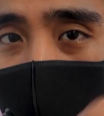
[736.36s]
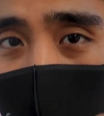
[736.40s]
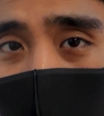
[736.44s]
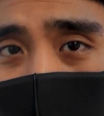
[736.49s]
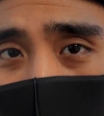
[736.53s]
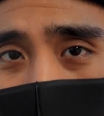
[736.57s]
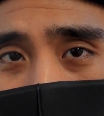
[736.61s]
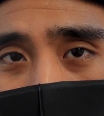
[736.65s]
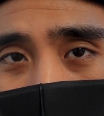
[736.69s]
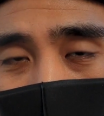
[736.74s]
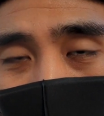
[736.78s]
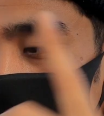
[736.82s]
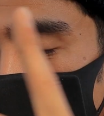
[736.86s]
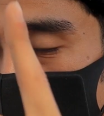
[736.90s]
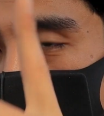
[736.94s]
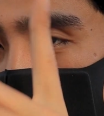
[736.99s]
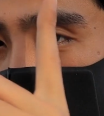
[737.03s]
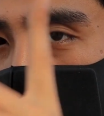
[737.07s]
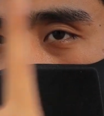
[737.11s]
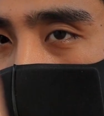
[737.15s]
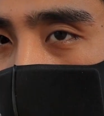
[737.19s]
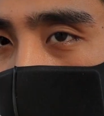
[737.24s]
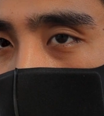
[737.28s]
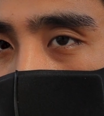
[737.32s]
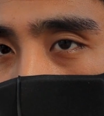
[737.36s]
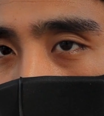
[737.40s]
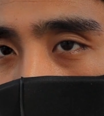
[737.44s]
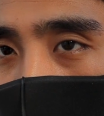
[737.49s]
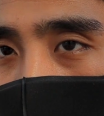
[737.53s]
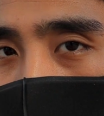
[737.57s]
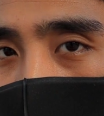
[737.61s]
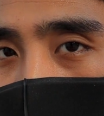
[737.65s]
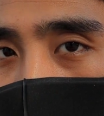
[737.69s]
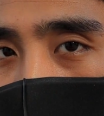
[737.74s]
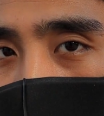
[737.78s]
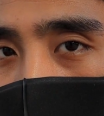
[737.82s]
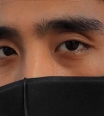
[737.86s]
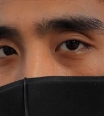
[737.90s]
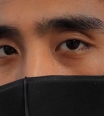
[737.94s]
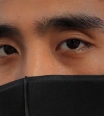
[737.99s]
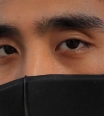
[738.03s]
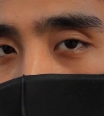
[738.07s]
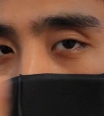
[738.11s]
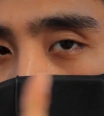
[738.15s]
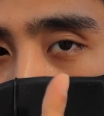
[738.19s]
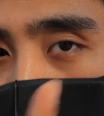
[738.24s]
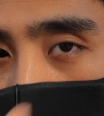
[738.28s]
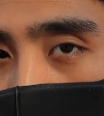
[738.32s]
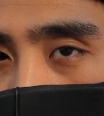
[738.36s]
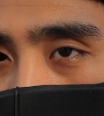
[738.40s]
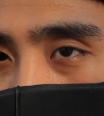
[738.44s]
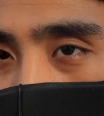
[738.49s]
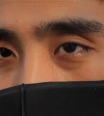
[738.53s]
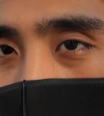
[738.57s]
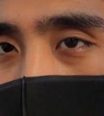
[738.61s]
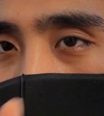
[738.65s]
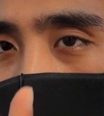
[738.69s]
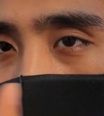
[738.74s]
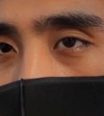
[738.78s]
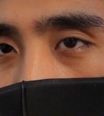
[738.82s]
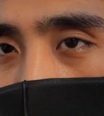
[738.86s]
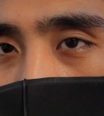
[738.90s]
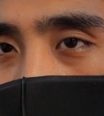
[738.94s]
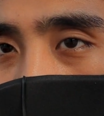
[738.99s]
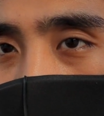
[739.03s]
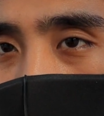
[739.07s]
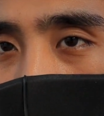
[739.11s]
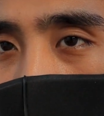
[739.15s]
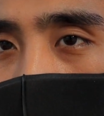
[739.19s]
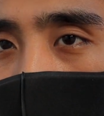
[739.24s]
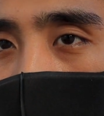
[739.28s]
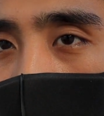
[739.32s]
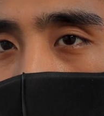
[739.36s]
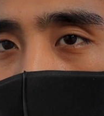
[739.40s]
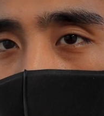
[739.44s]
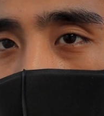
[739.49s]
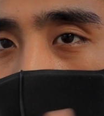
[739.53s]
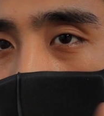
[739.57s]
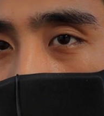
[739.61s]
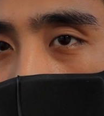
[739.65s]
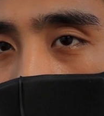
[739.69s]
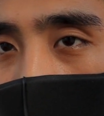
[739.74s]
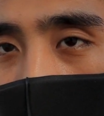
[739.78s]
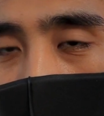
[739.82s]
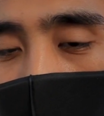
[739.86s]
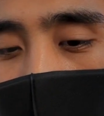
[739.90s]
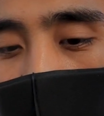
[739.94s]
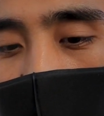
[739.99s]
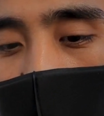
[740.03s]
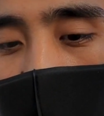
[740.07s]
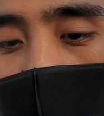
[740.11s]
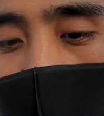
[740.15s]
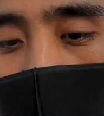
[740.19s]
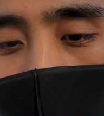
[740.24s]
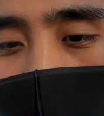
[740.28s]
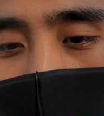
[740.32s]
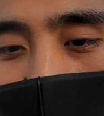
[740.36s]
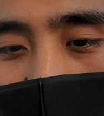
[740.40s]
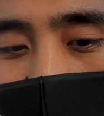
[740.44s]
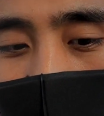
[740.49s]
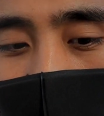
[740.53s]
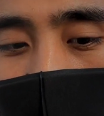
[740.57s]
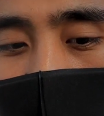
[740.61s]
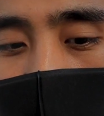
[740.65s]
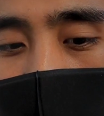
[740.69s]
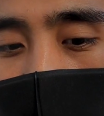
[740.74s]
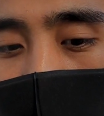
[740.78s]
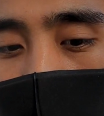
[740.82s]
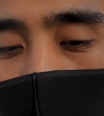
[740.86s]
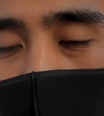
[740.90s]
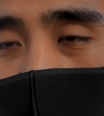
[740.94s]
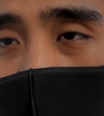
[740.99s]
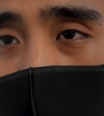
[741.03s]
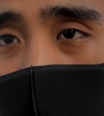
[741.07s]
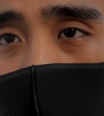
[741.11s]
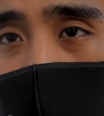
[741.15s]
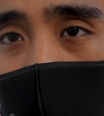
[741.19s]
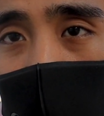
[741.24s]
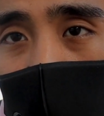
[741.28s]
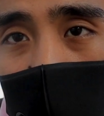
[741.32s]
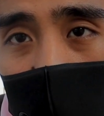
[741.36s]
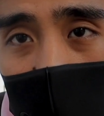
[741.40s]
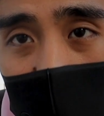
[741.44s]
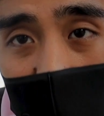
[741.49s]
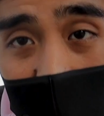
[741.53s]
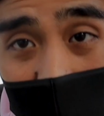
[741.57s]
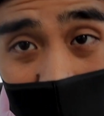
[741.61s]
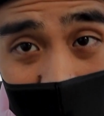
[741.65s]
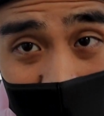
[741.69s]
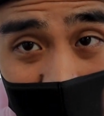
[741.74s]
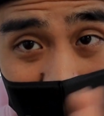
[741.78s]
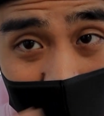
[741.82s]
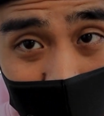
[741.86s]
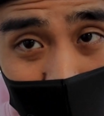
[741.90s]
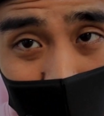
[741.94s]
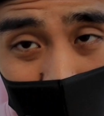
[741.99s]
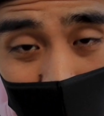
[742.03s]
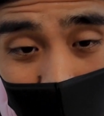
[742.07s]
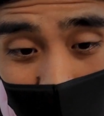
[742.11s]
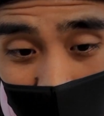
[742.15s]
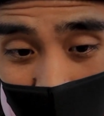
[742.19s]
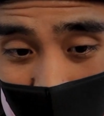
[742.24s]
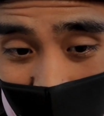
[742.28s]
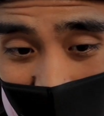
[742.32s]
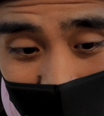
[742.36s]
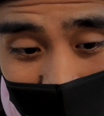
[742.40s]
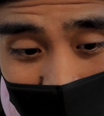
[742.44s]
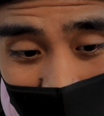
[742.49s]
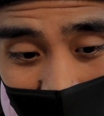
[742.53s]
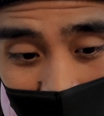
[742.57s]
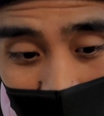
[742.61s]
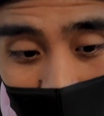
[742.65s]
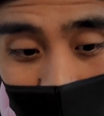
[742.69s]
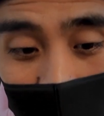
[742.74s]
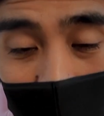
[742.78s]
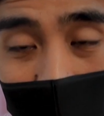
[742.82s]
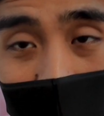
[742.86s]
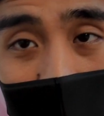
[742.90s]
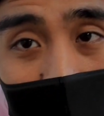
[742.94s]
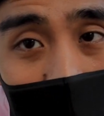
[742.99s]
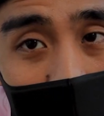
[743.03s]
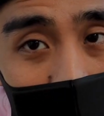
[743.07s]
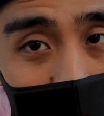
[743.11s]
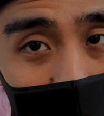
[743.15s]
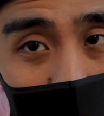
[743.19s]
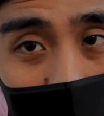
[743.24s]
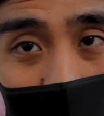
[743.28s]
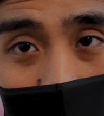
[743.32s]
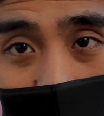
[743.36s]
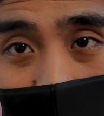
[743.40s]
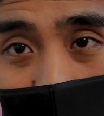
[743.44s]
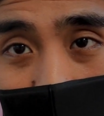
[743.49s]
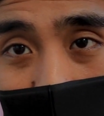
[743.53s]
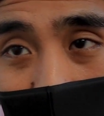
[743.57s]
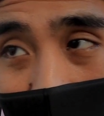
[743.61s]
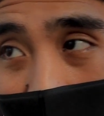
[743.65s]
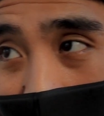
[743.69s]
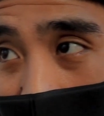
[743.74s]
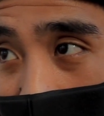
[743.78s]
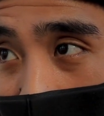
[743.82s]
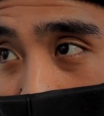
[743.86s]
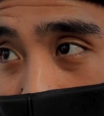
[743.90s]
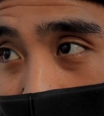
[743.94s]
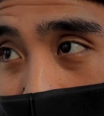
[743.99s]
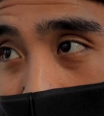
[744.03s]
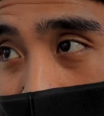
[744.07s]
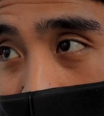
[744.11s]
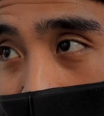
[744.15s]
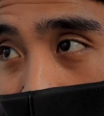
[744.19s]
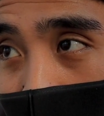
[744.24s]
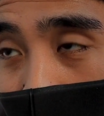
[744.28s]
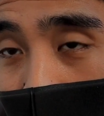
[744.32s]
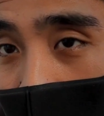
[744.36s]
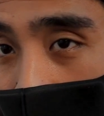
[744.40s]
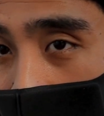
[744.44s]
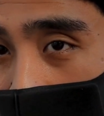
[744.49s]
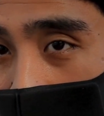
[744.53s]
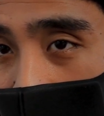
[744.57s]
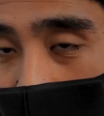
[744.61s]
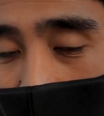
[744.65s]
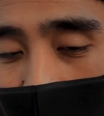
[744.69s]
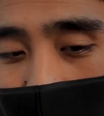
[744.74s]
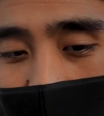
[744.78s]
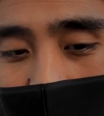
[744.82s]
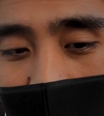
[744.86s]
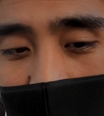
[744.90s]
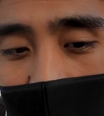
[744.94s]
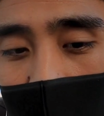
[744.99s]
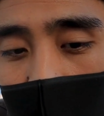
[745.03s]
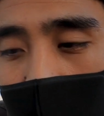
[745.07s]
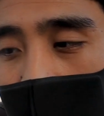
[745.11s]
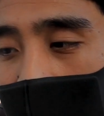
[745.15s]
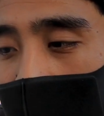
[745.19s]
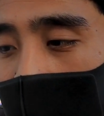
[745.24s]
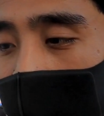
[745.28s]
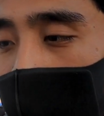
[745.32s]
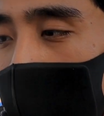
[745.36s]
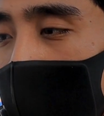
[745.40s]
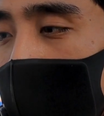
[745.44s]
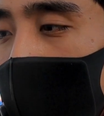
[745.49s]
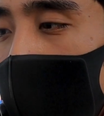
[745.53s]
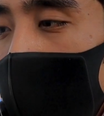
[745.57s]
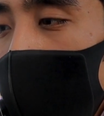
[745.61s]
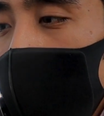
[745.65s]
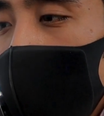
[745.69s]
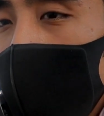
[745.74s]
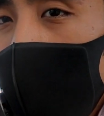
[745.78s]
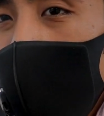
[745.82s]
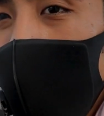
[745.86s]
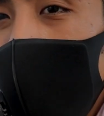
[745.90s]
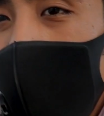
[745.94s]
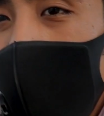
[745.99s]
yeah, the pros and cons about all the equipment which I have with me right now, I forgot to point out that one. So